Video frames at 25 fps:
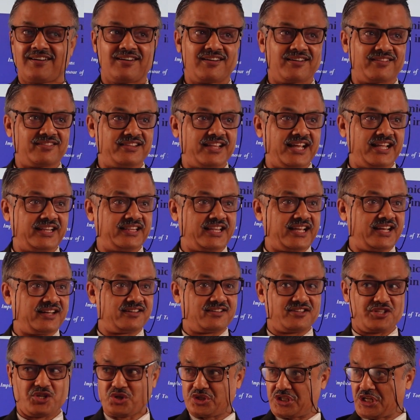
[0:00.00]
Then
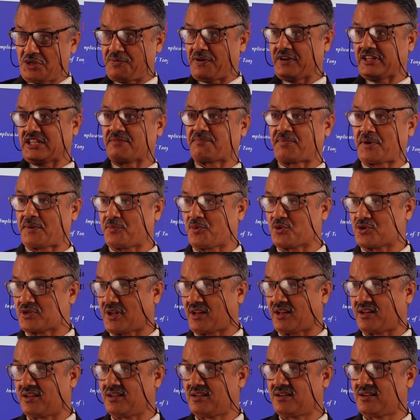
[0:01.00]
you defend the
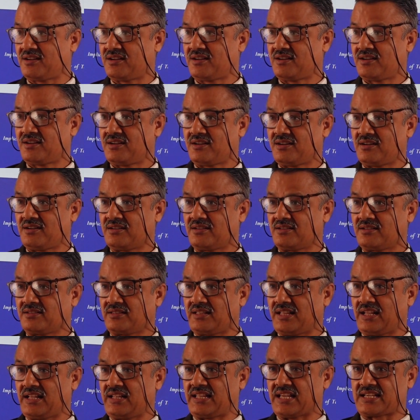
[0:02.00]
proposal.
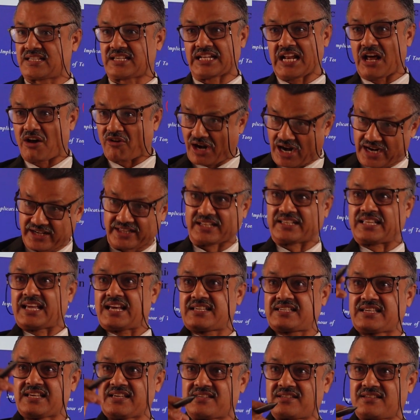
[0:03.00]
Then they say, now write the
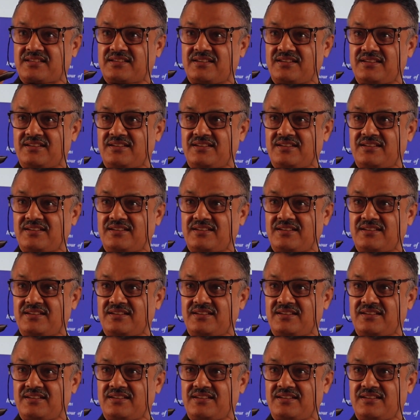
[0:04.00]
thesis.